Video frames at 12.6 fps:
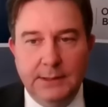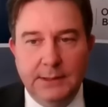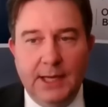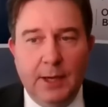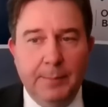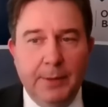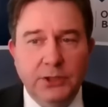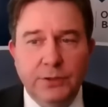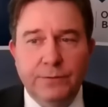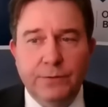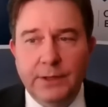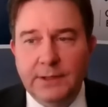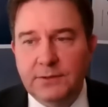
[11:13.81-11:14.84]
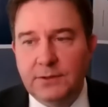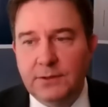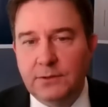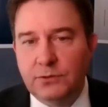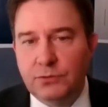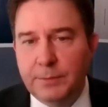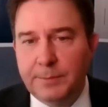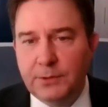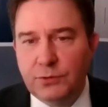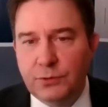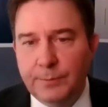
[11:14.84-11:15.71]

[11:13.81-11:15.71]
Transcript: How much of earnings to distribute to